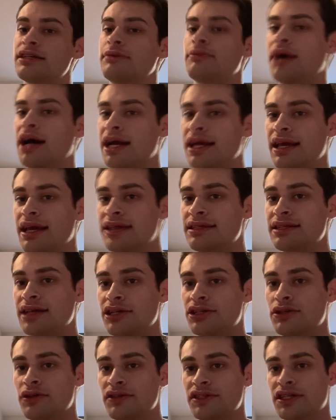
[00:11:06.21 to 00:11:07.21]
In my case, I
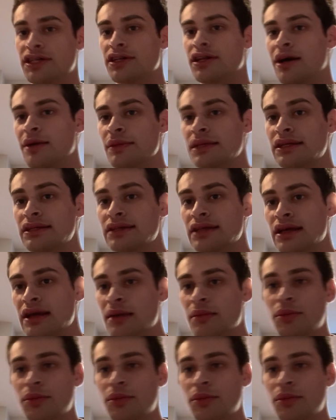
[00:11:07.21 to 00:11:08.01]
chose economics,